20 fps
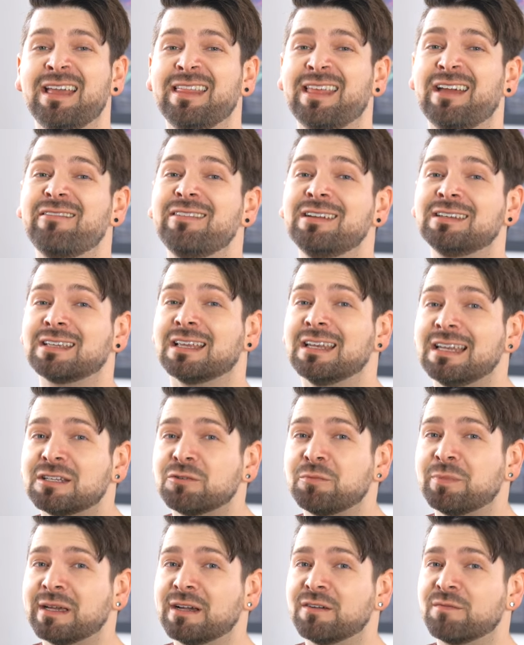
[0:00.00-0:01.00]
There is a
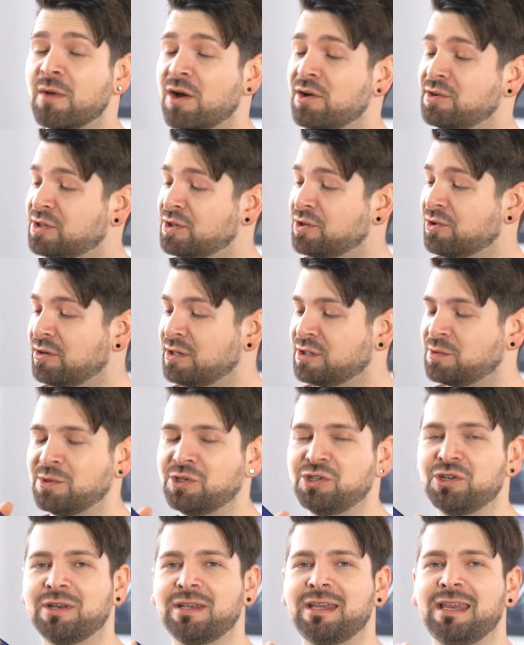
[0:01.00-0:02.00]
little bit of motor noise
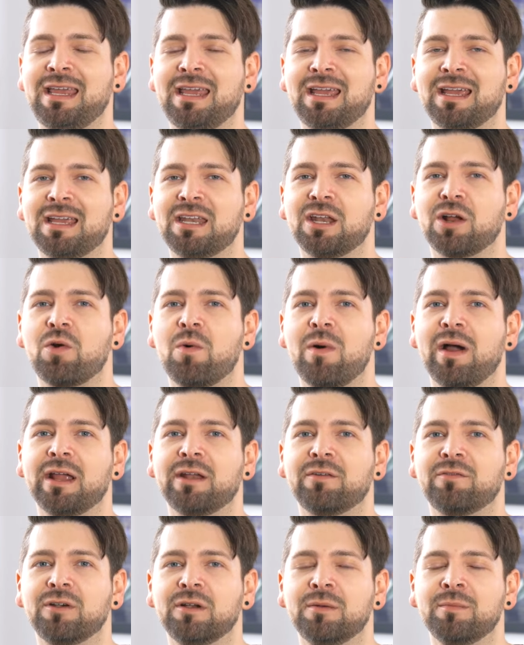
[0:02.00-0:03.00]
which you can hear in a
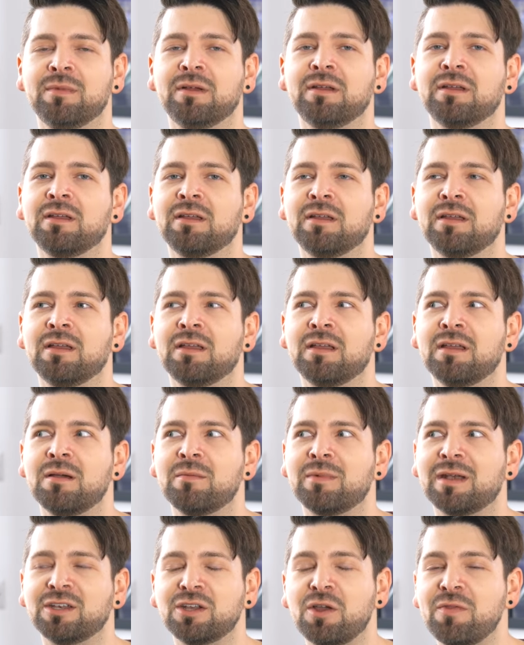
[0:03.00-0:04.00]
quiet room
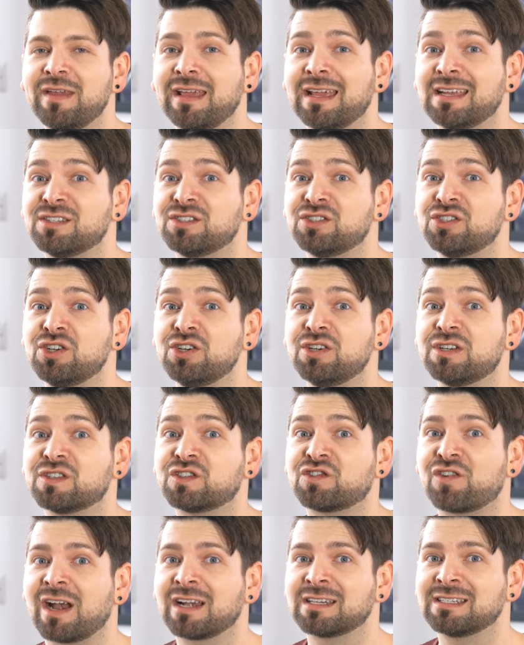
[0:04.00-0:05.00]
but I don't think it's too
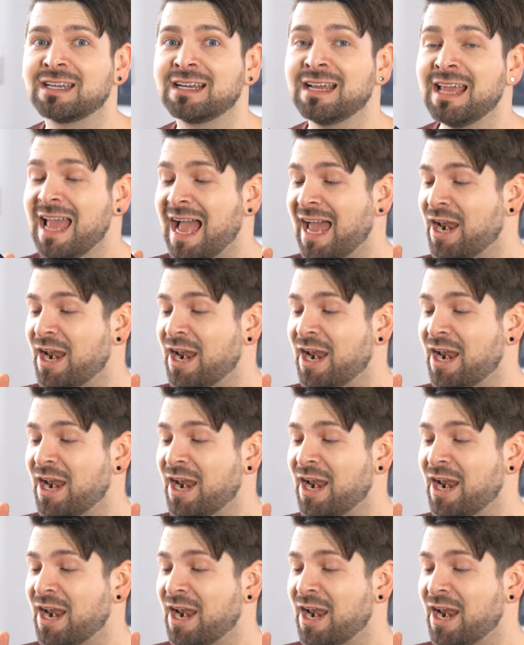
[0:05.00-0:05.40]
distracting.